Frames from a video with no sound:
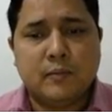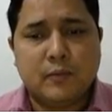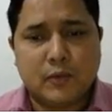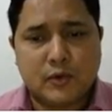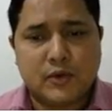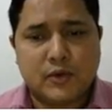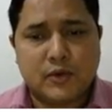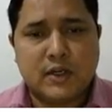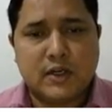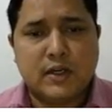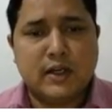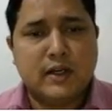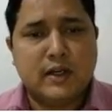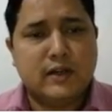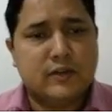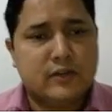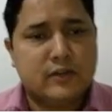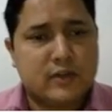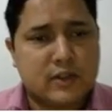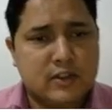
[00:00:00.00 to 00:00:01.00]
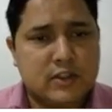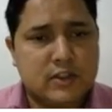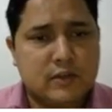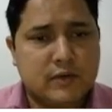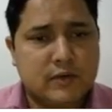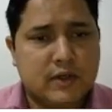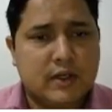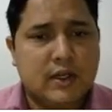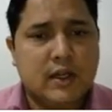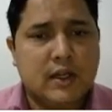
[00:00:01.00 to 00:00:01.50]
project in such a
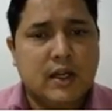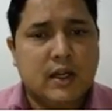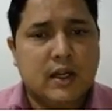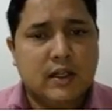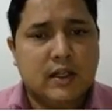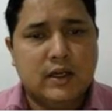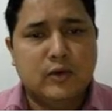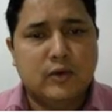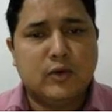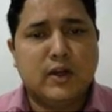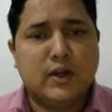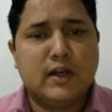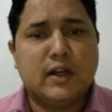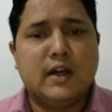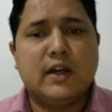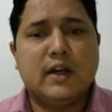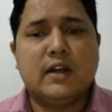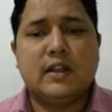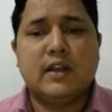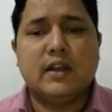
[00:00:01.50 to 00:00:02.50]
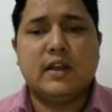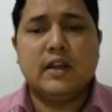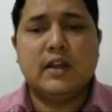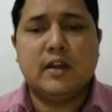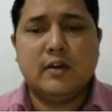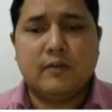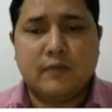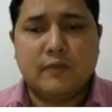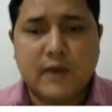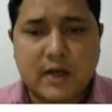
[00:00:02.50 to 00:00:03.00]
way that you can get the
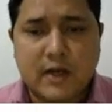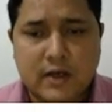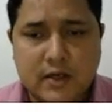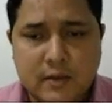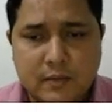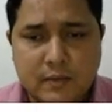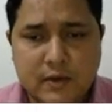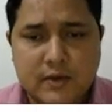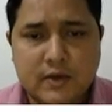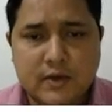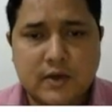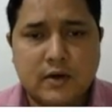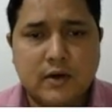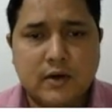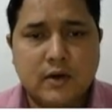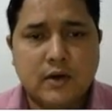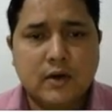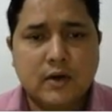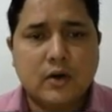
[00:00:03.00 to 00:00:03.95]
effective result